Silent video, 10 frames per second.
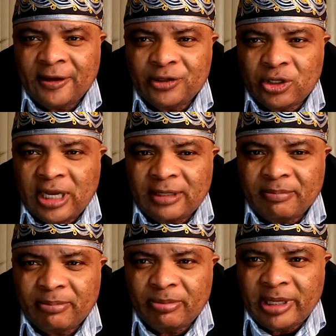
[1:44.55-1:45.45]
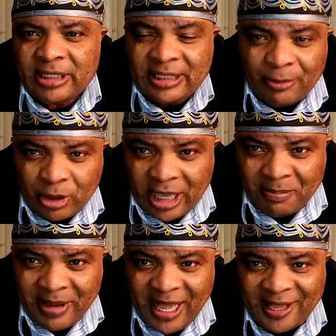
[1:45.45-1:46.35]
so that by the time we
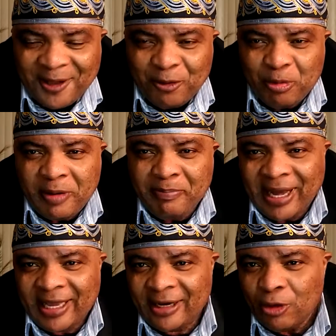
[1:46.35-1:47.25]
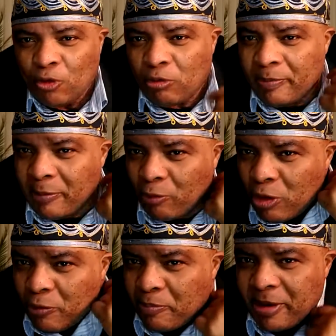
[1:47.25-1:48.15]
get back, we
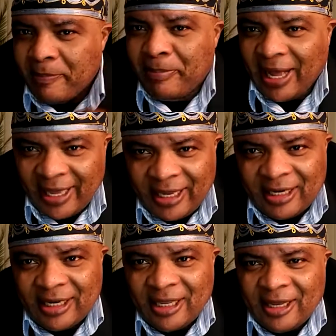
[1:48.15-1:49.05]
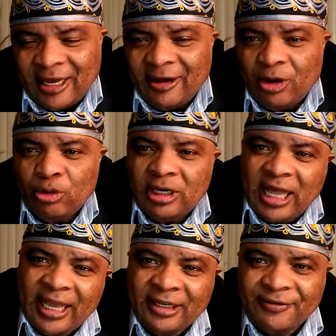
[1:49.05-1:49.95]
will be buying our own
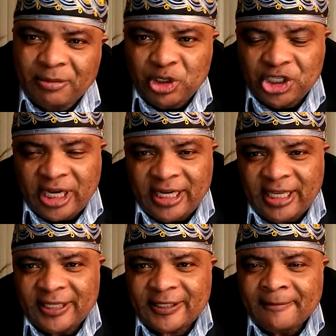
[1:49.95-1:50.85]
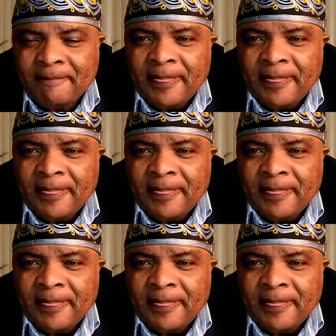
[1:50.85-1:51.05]
land from the Chinese.